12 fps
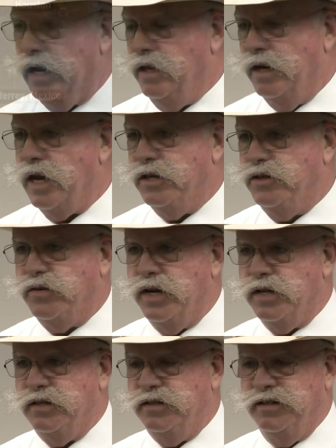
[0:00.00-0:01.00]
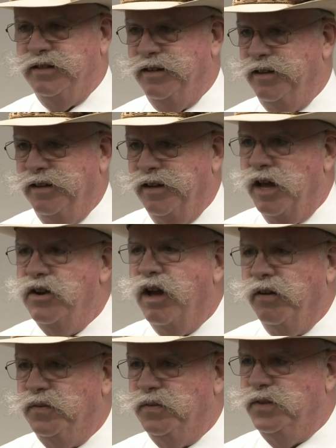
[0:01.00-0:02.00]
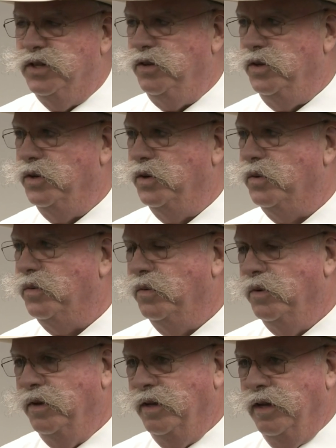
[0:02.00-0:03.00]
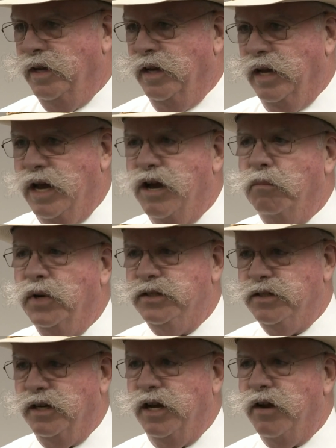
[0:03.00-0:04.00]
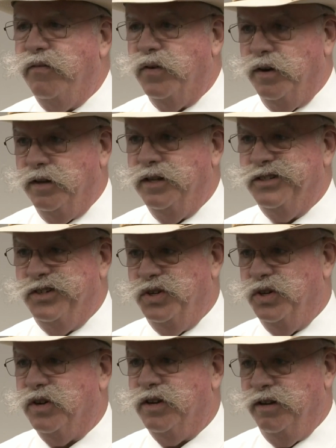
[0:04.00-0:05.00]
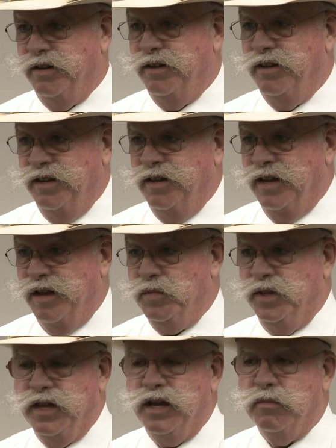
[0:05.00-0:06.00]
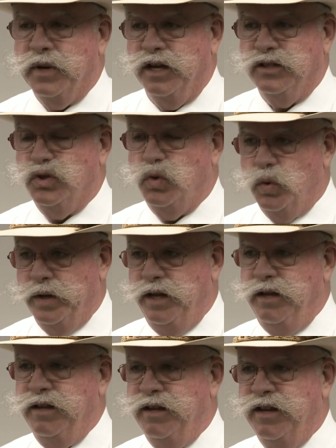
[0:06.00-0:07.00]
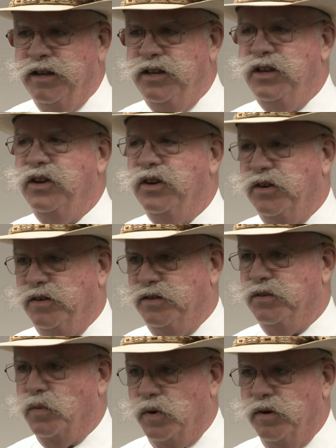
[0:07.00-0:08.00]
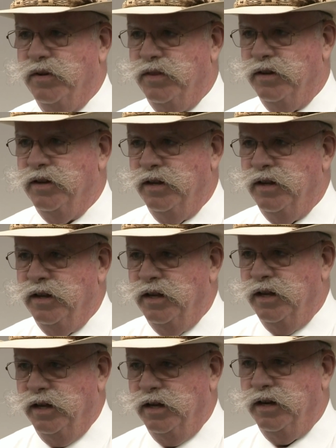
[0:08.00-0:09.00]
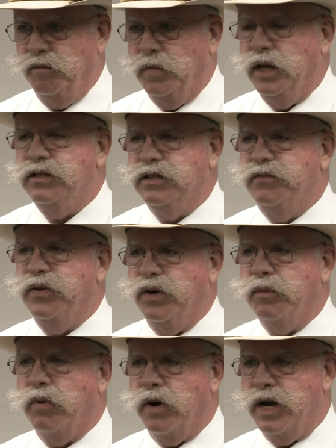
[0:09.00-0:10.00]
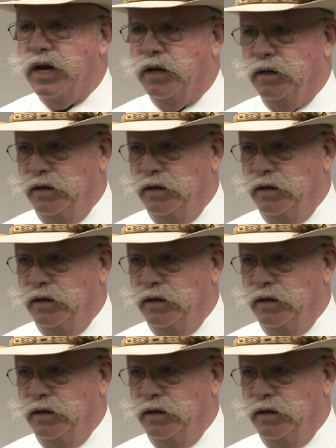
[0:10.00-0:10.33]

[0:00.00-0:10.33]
cannot stress enough to you how much an effort this took I mean, think about it, 20 years worth. And it makes us very proud